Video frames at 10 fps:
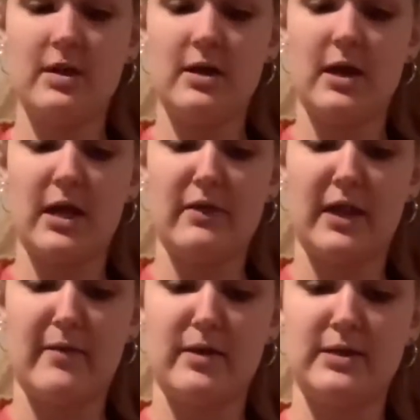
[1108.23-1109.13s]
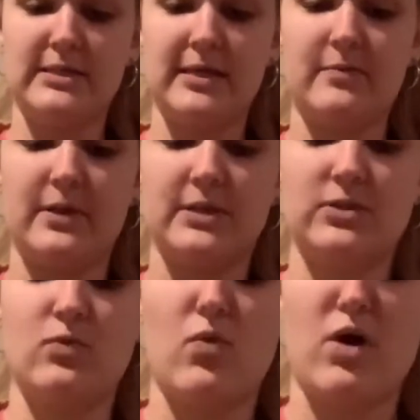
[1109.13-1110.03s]
And then I'm going to dip this
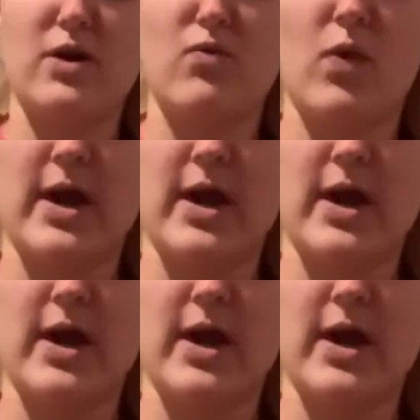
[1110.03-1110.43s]
one white